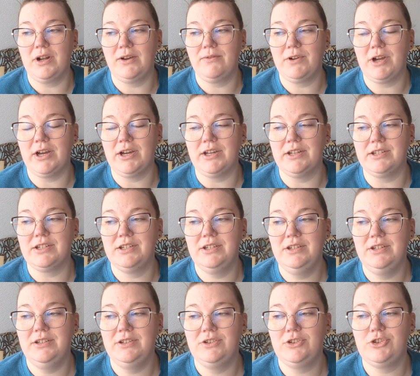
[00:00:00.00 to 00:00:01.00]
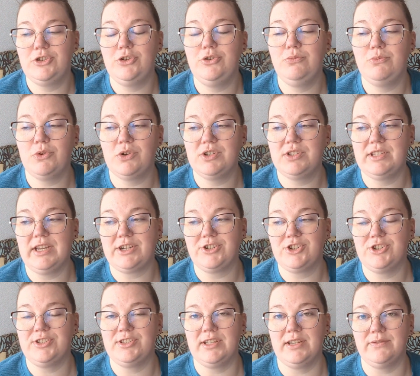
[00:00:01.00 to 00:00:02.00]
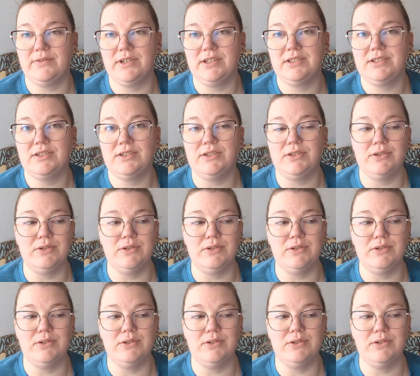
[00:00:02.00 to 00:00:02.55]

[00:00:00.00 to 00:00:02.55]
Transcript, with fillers: I've got 2 more sections of it to